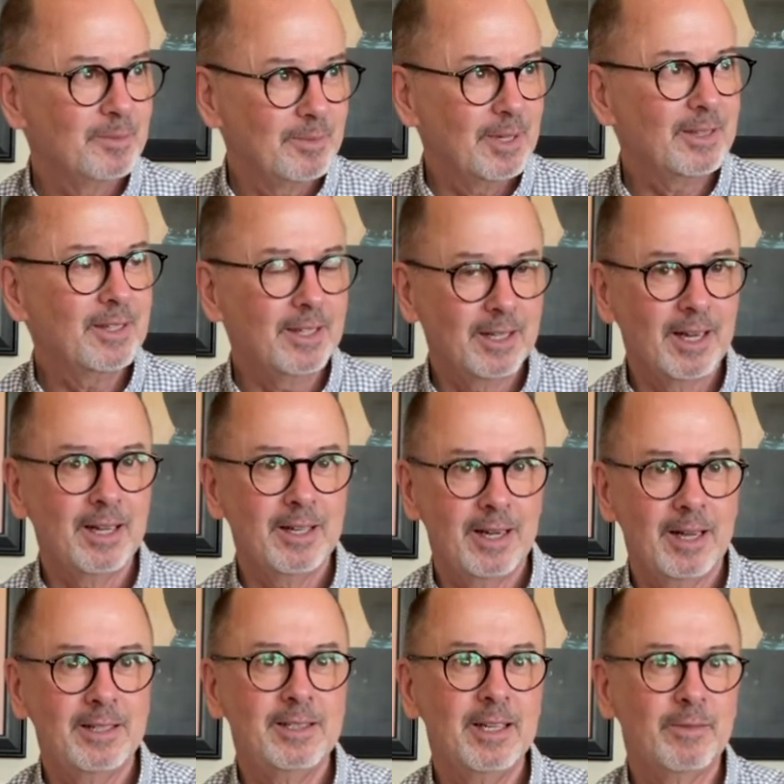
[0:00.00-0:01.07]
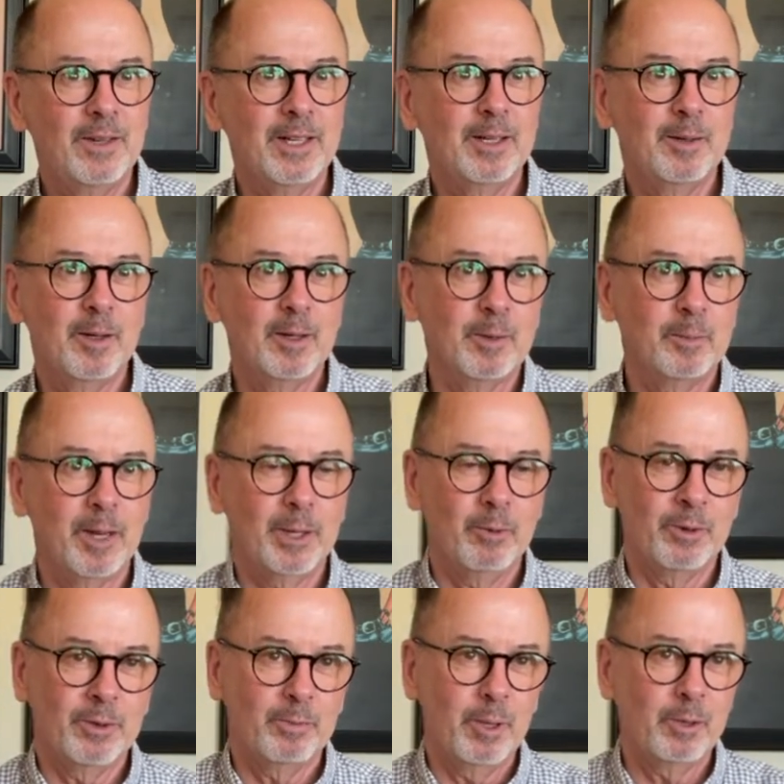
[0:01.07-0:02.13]
I think I, I definitely am going to play
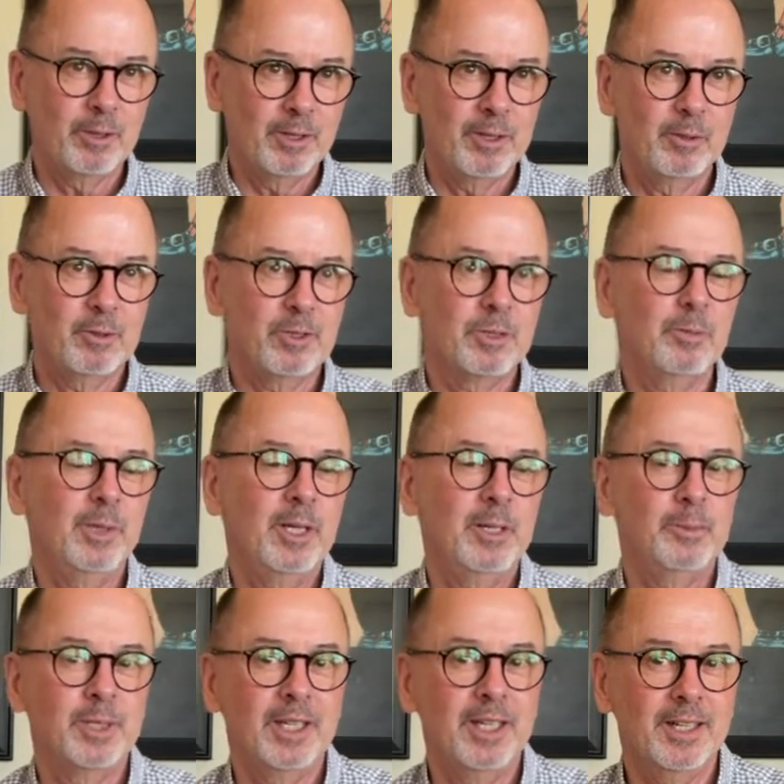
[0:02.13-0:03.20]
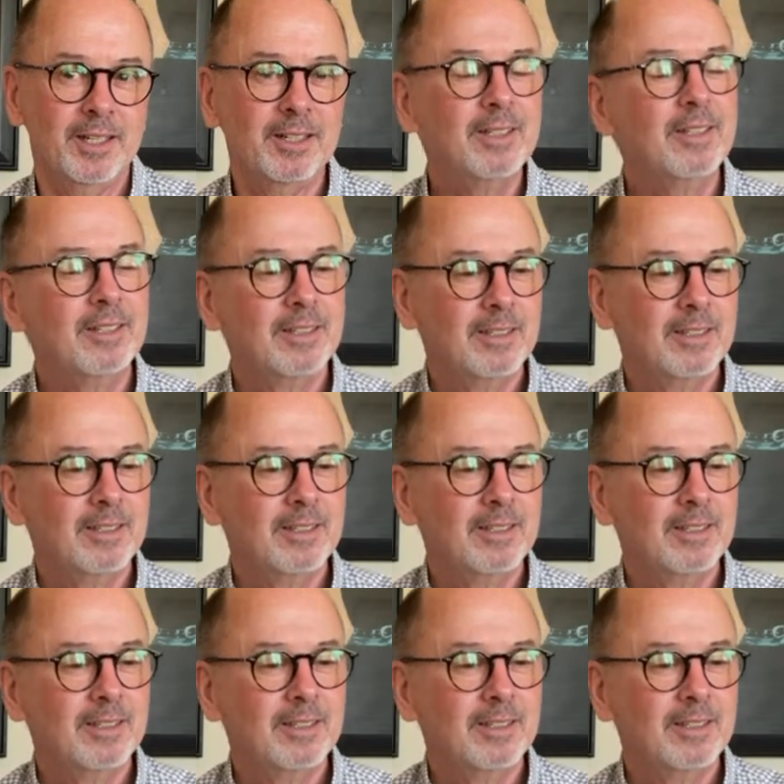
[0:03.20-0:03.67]
with both of those mediums again.